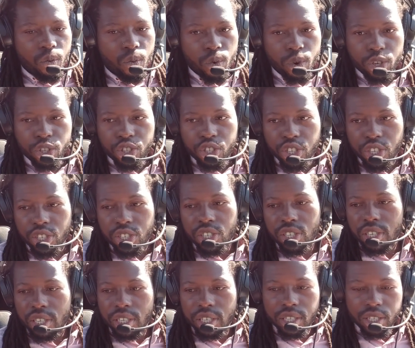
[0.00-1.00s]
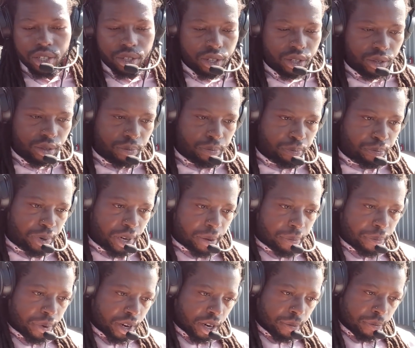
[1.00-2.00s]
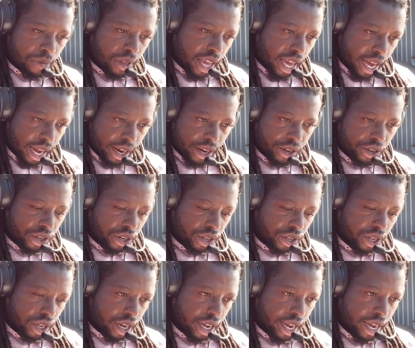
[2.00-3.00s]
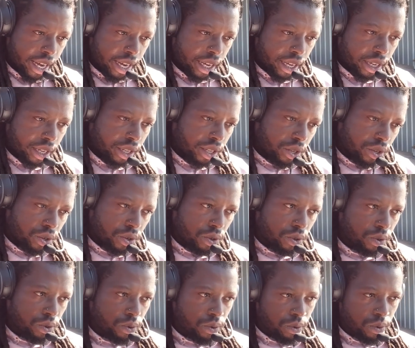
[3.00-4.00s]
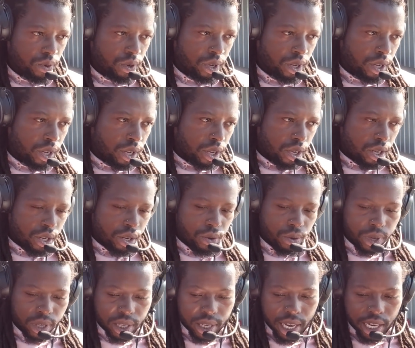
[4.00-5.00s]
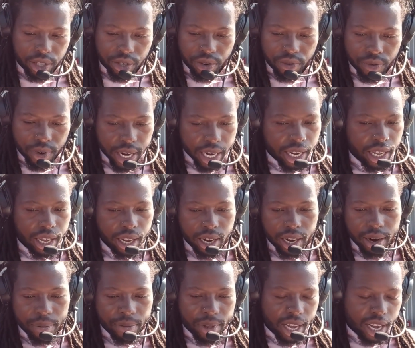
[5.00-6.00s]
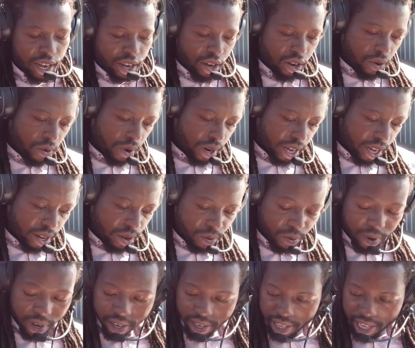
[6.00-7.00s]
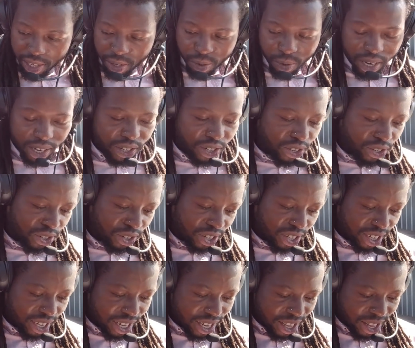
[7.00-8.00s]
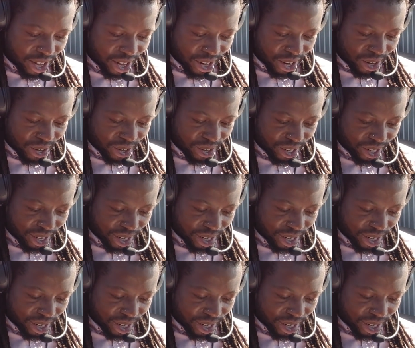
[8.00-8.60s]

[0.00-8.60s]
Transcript: We're just bumping up the engine today to do a test run right here. I'm not going anywhere. That's why she's just sitting there.